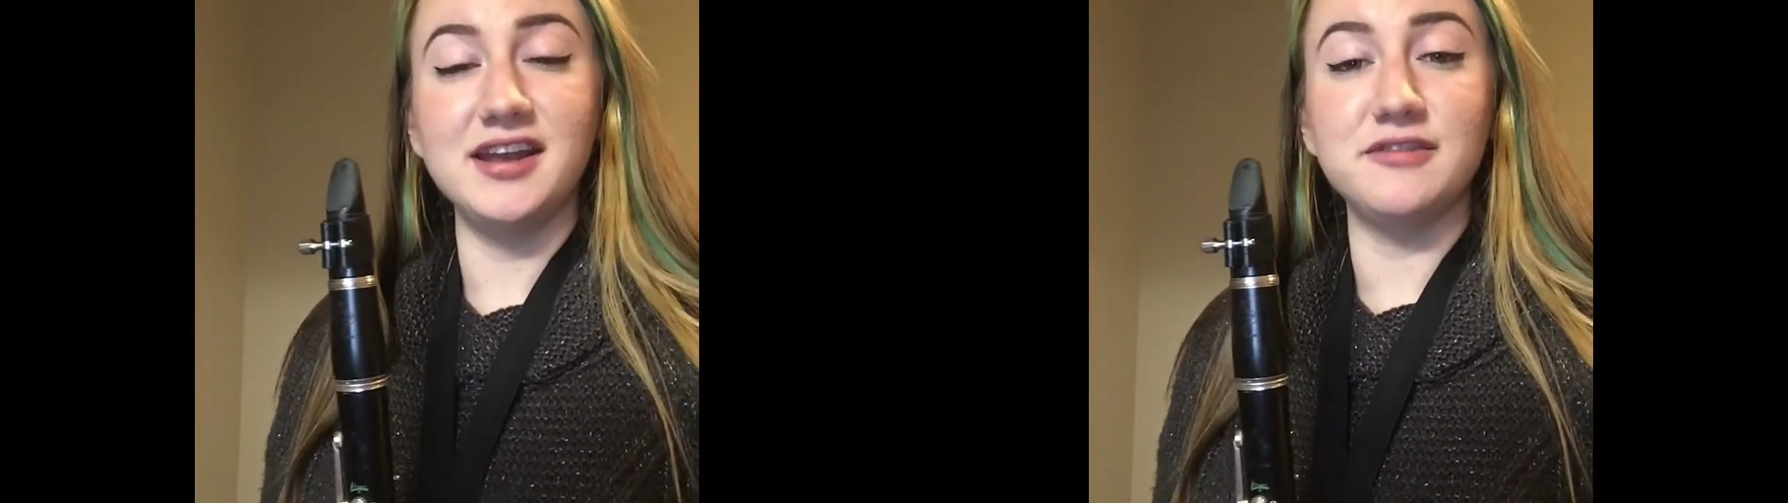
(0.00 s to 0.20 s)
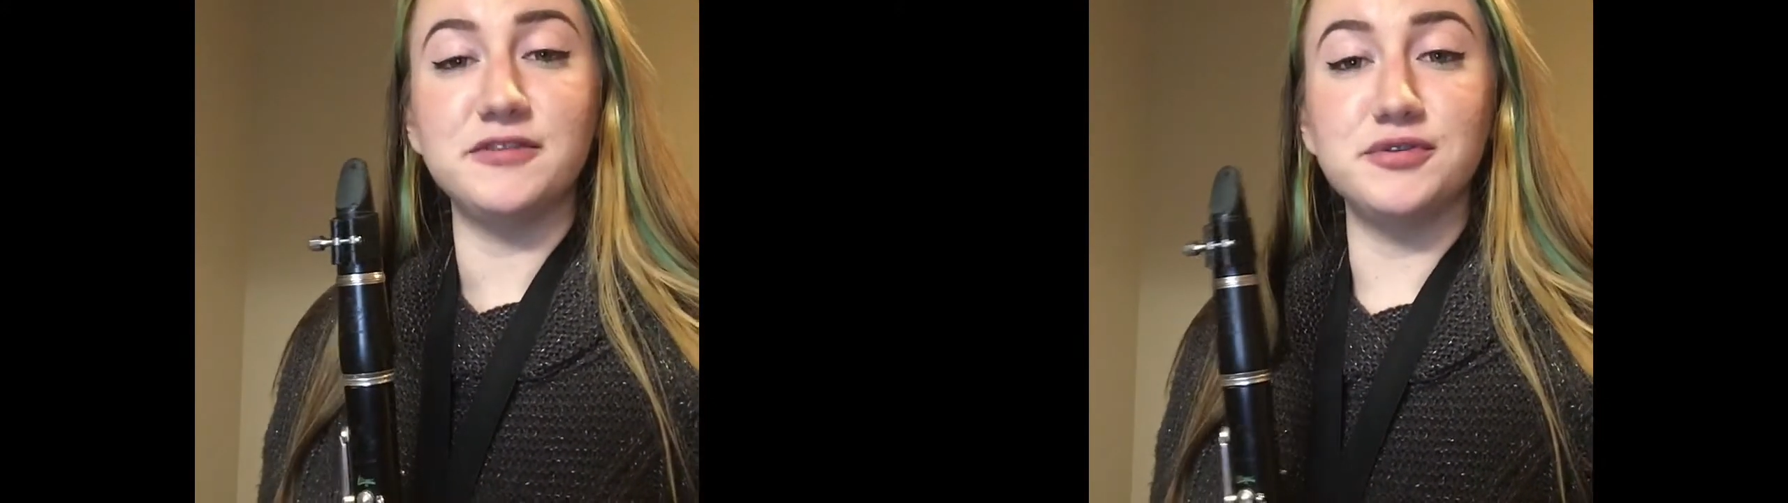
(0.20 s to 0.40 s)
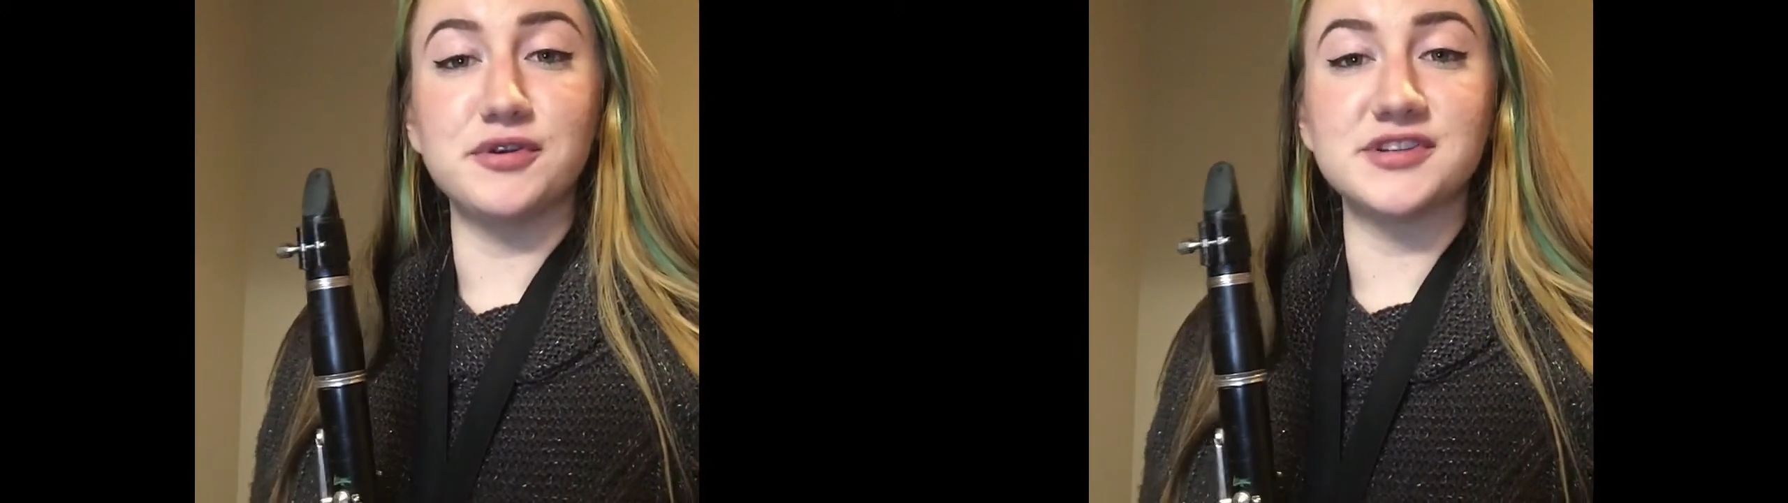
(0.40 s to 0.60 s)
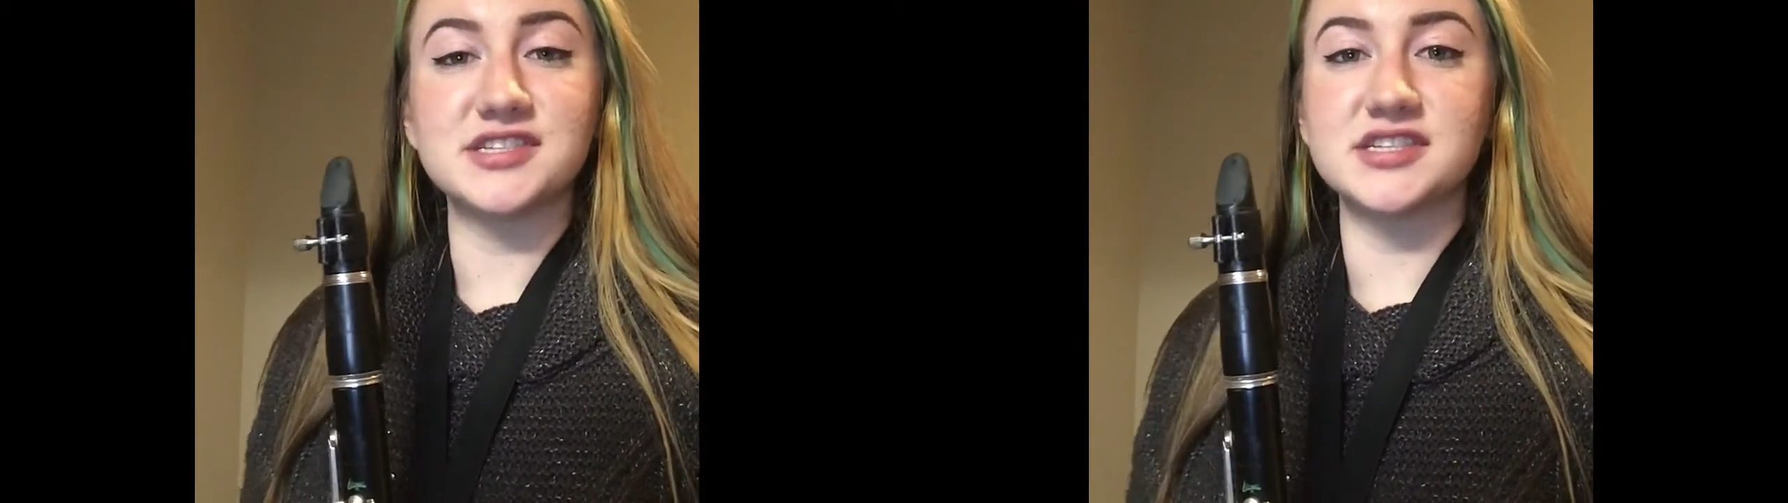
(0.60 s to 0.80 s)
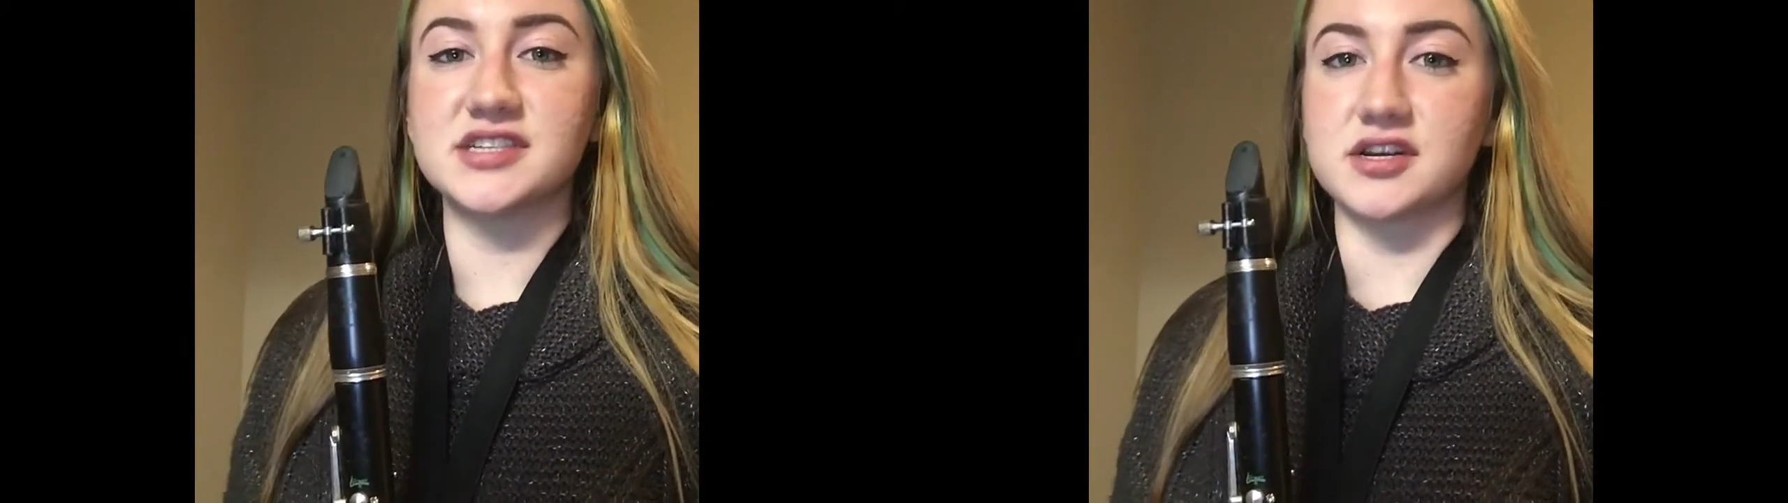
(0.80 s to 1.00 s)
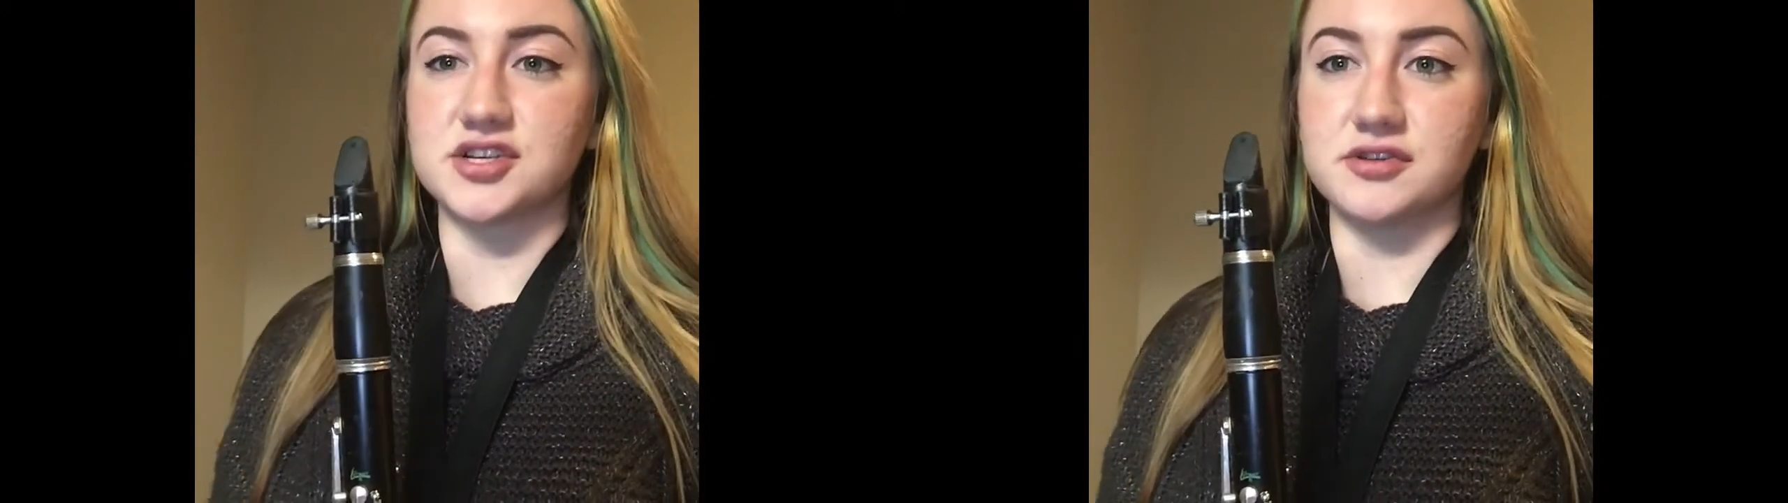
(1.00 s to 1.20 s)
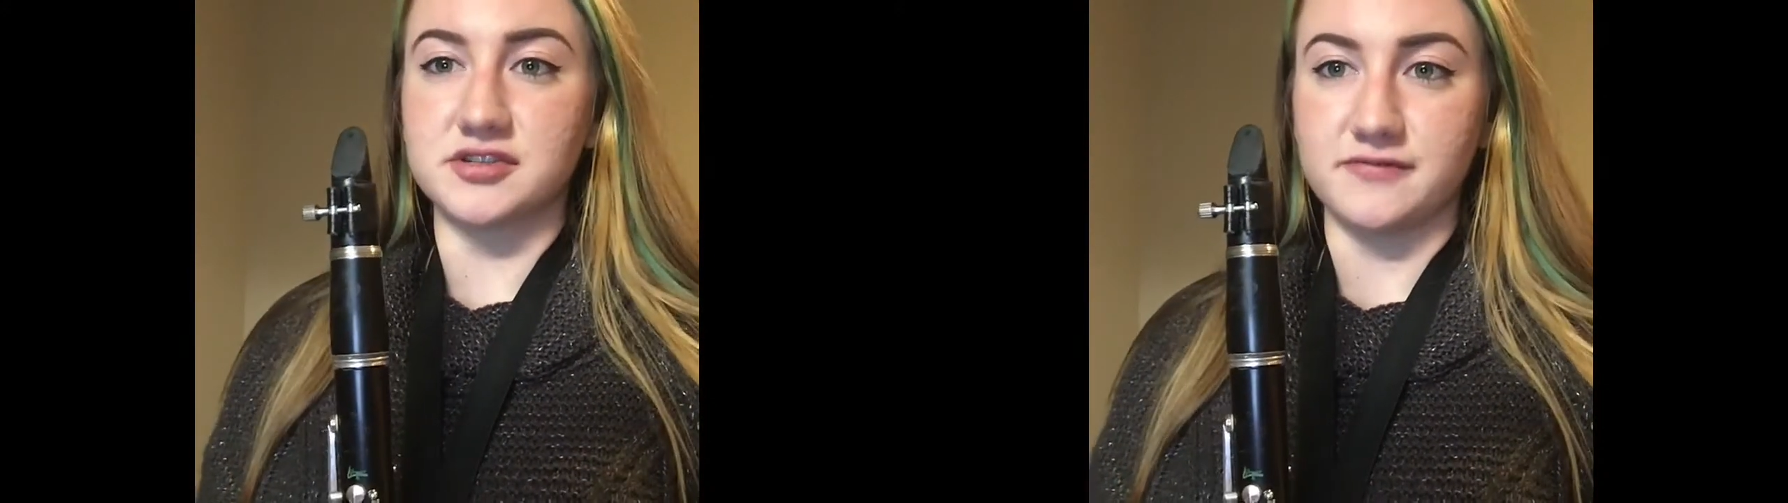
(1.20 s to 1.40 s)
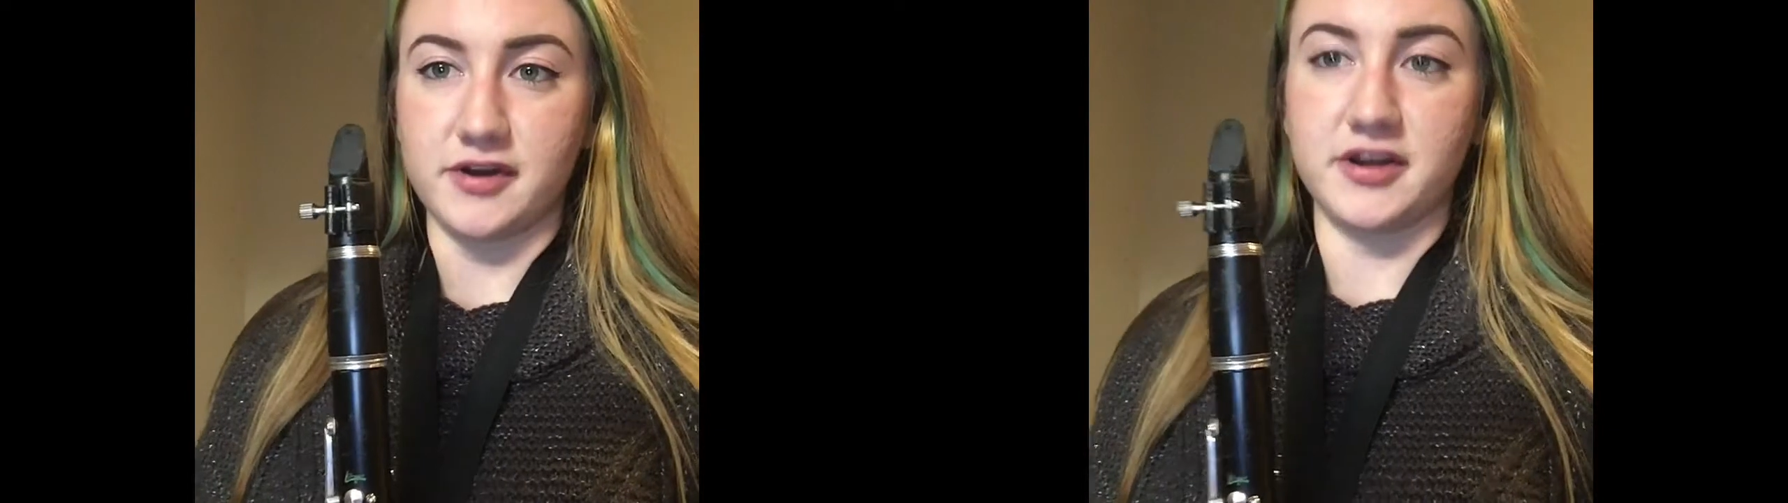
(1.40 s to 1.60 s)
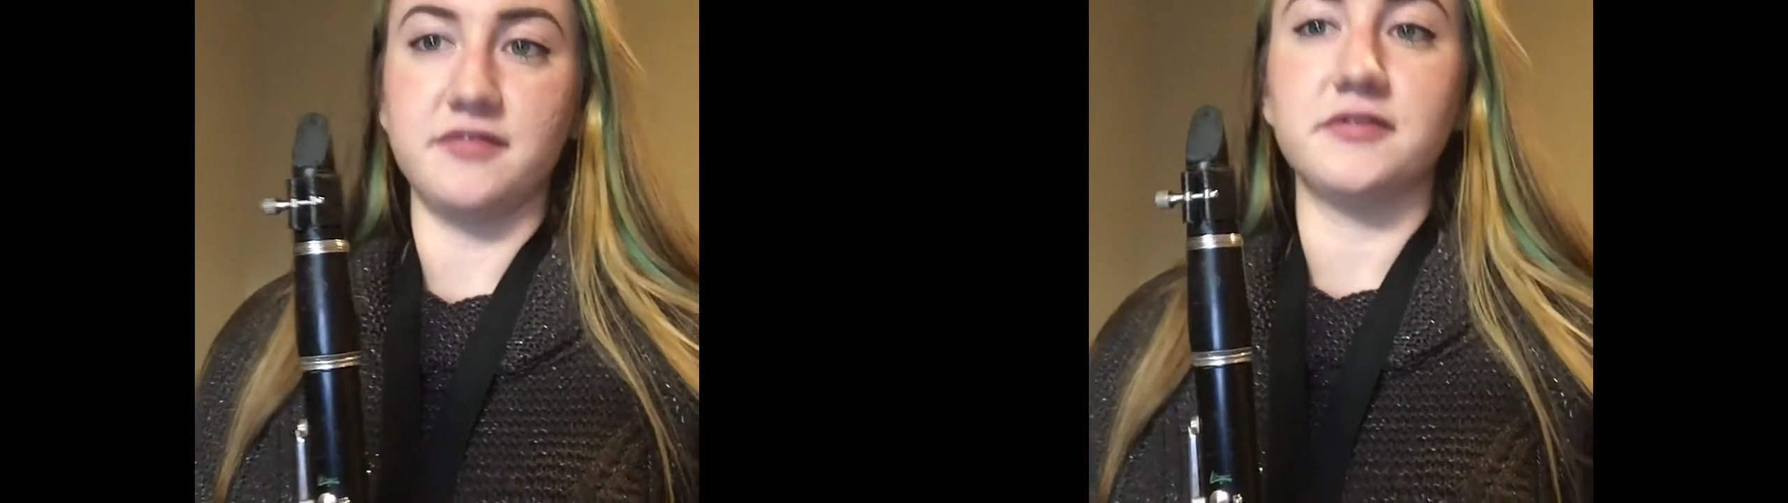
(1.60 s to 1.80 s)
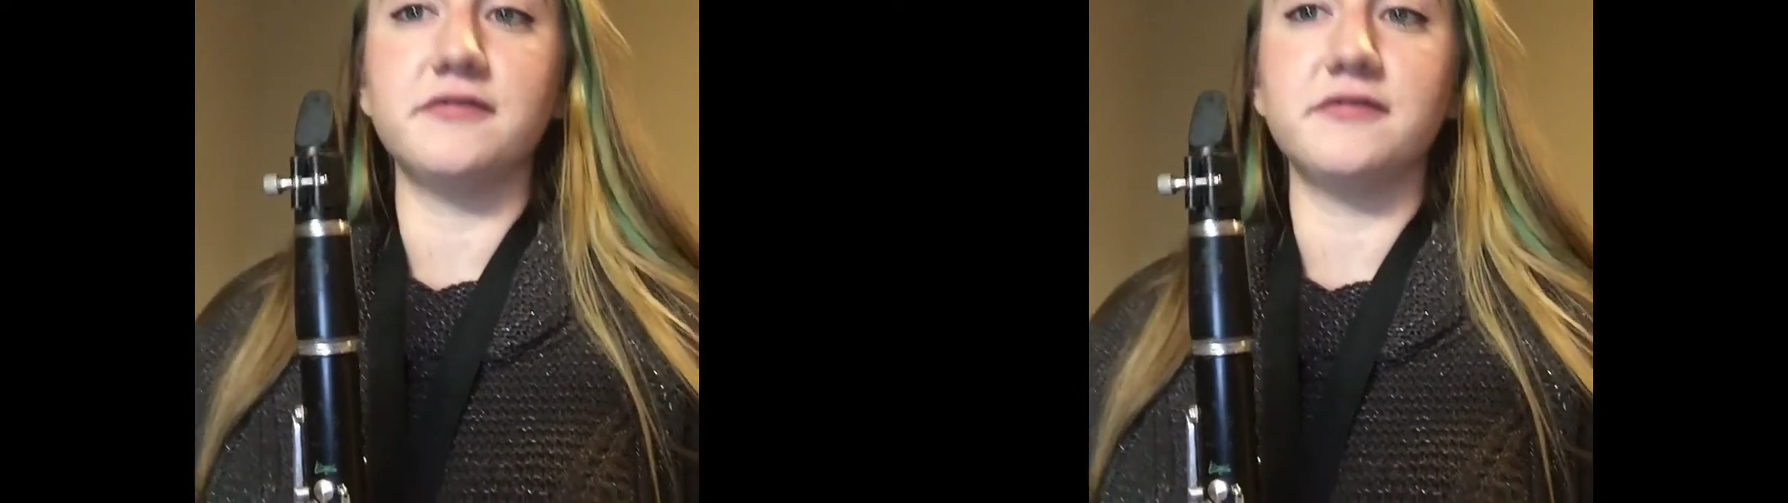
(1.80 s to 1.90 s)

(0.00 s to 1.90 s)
If you notice, this section looks very different